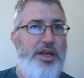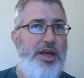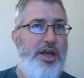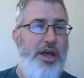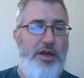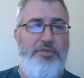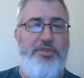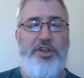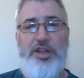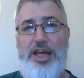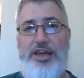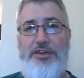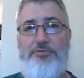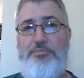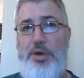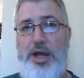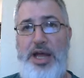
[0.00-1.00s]
of the
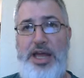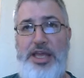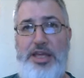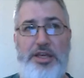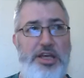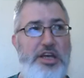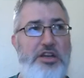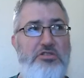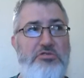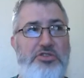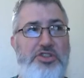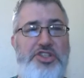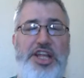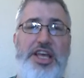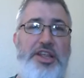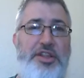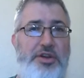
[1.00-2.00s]
life by
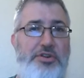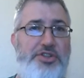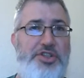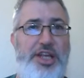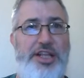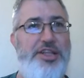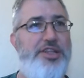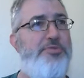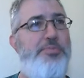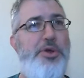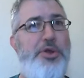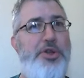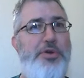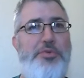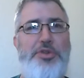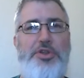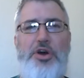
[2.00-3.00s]
staying there, staying in this
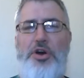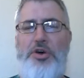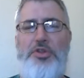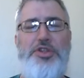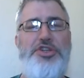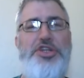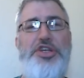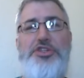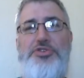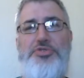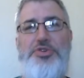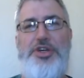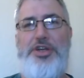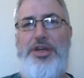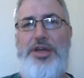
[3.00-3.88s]
building with all this history.